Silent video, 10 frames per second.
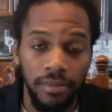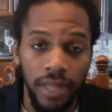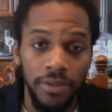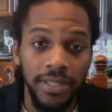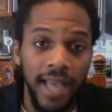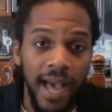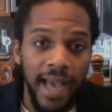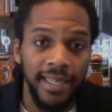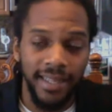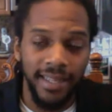It was the
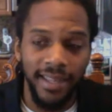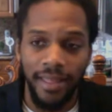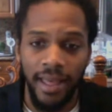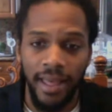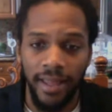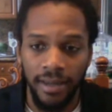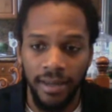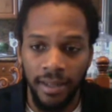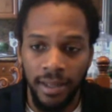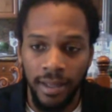idea that
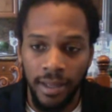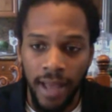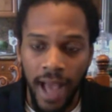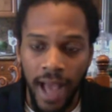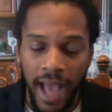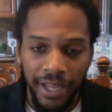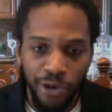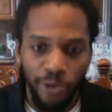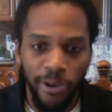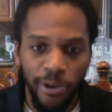I can
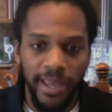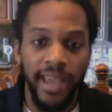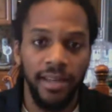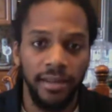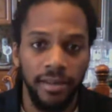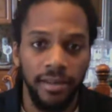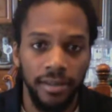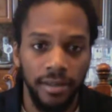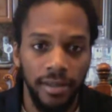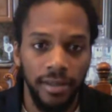create
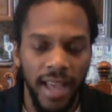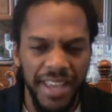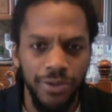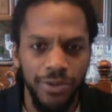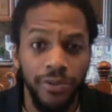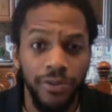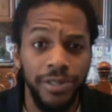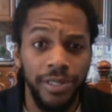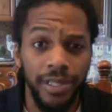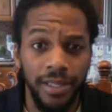a
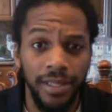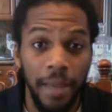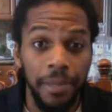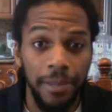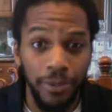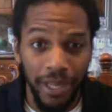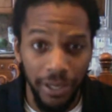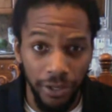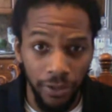university that people can use